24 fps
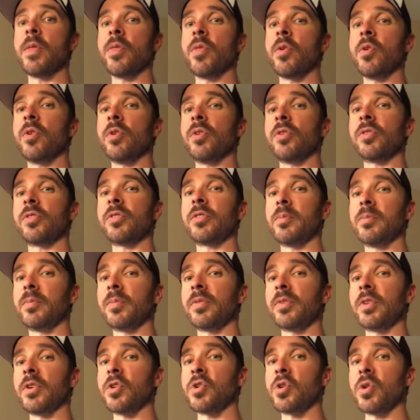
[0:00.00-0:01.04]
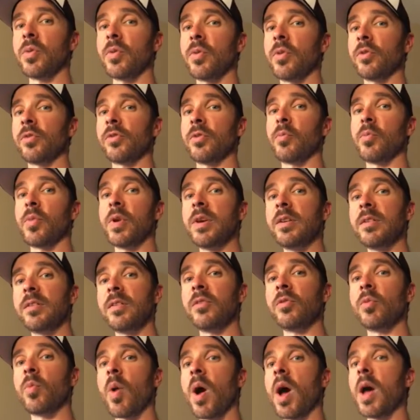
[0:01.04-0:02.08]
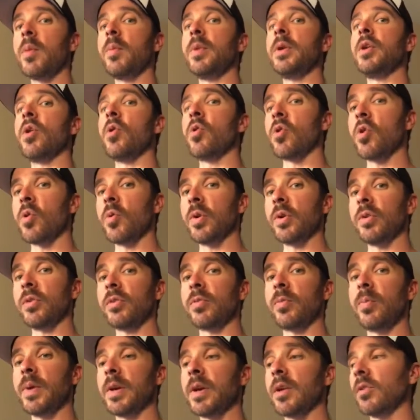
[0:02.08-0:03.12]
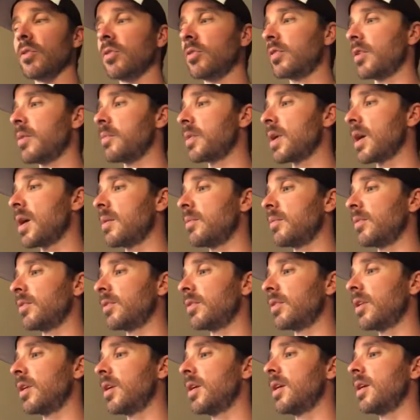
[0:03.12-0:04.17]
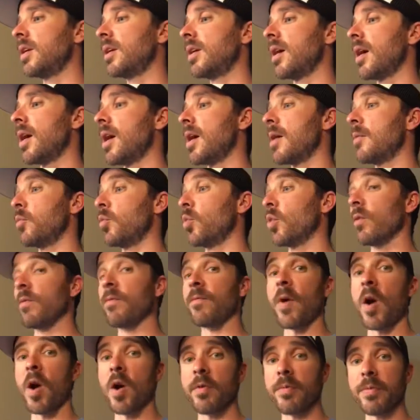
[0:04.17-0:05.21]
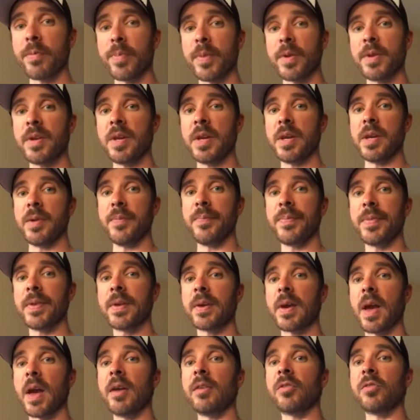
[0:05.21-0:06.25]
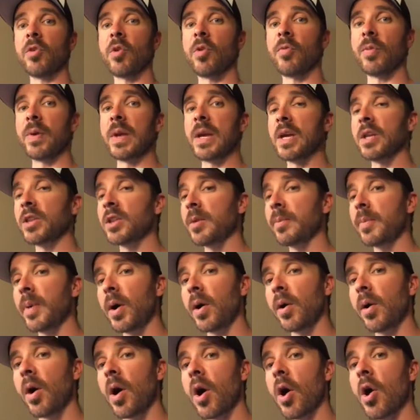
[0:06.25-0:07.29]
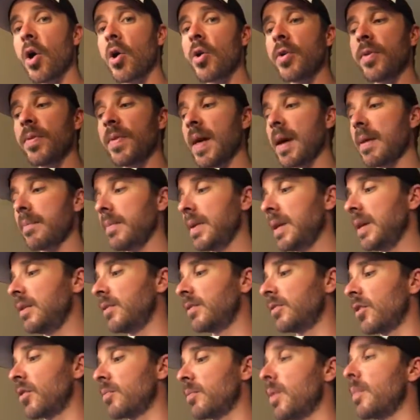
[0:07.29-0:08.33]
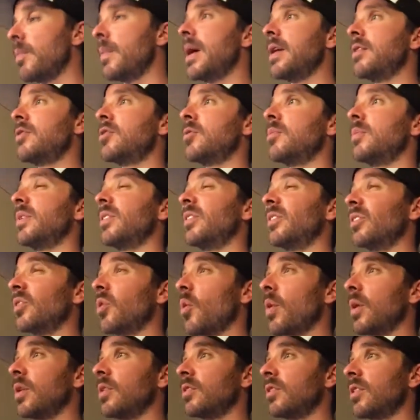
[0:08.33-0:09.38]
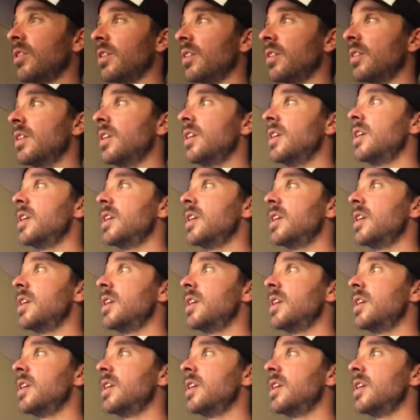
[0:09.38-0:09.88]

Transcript: there's some reasons why we don't always, because sometimes we're far from the tee. Okay, so if we hit the ball hard, that means our momentum is going to